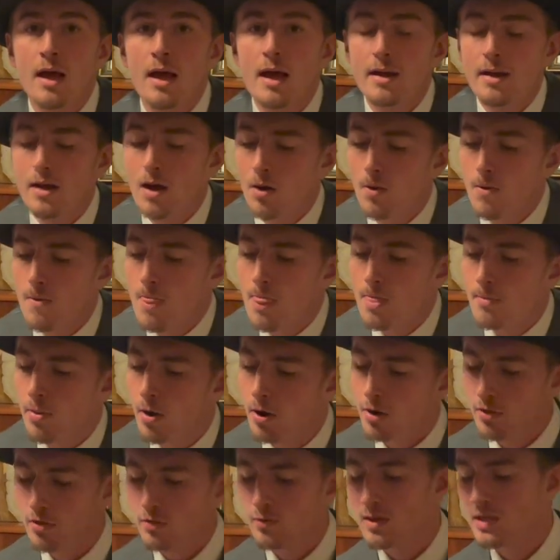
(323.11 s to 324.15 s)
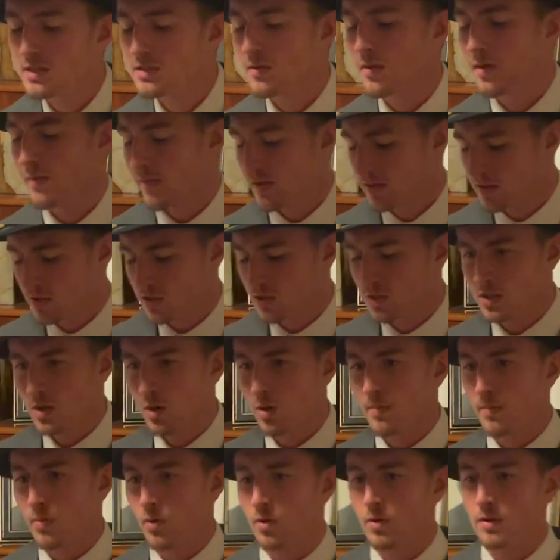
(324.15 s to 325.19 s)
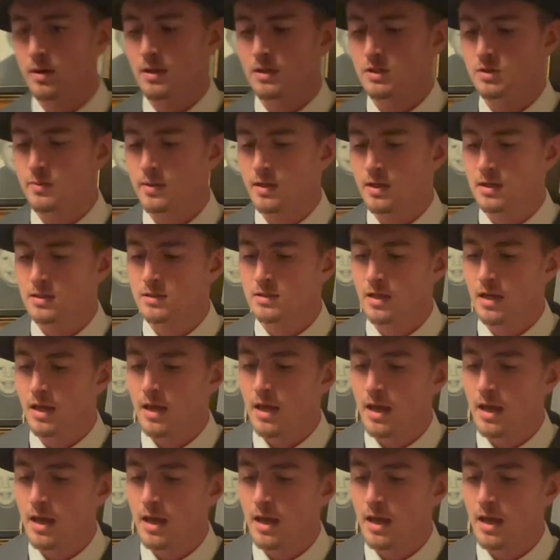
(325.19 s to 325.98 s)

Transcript: Now, part of the reason that this is so important is because